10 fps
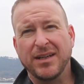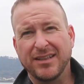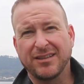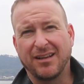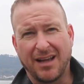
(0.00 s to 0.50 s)

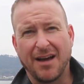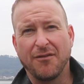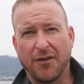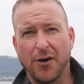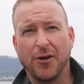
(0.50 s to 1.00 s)
is a
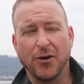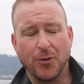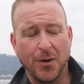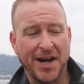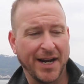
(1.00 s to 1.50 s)
lot farther
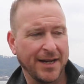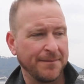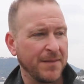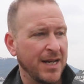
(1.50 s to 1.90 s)
away.